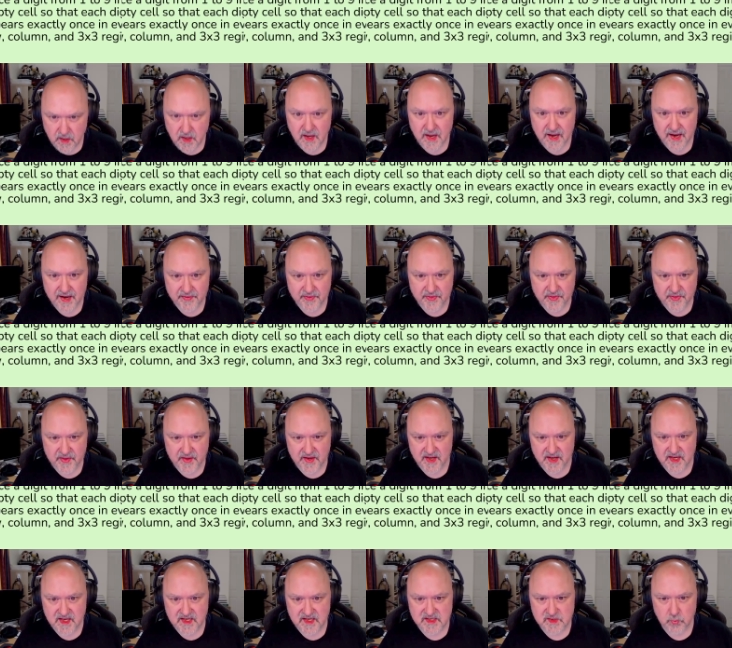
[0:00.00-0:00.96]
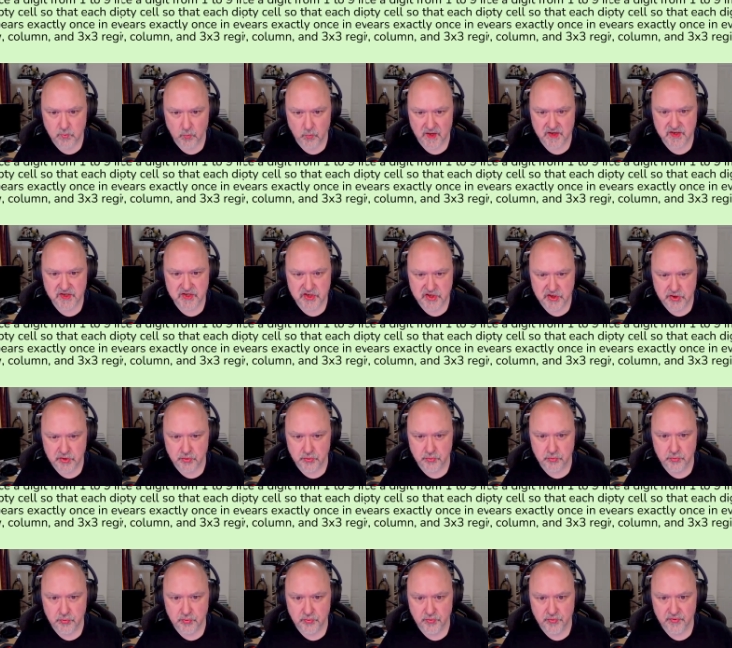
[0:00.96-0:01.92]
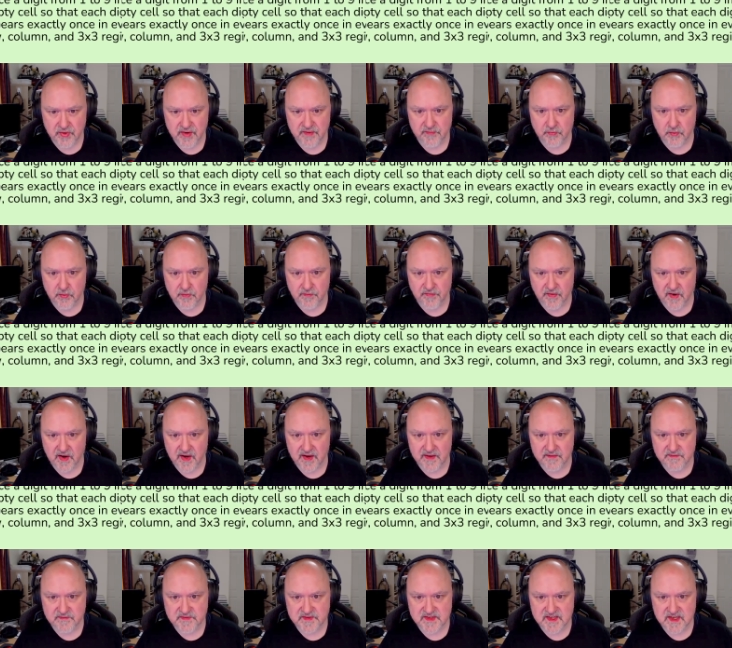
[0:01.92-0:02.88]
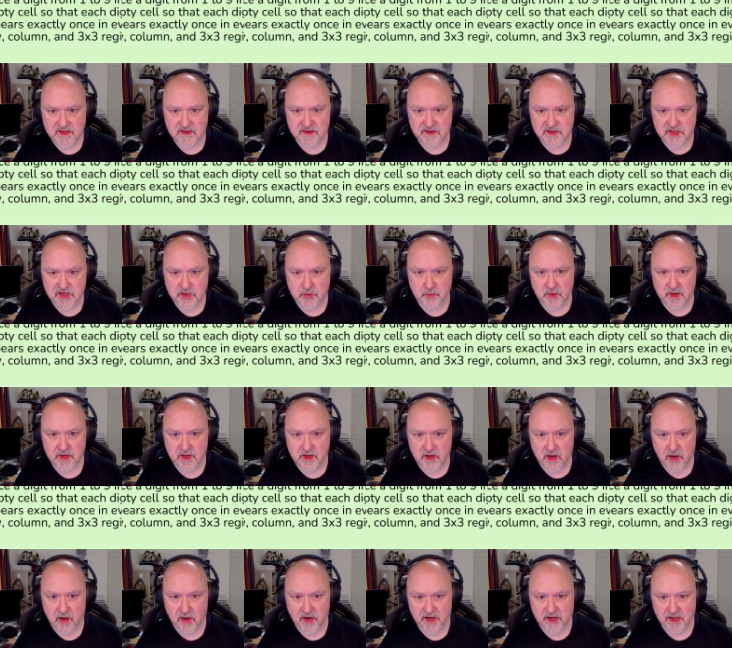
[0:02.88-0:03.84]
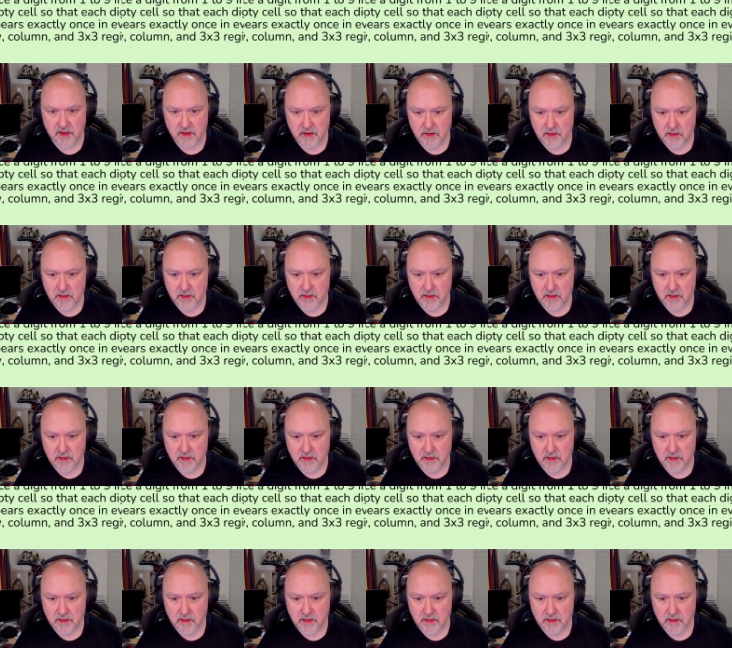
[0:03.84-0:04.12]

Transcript: And these, one, two, three, four, five, six, two, and 9.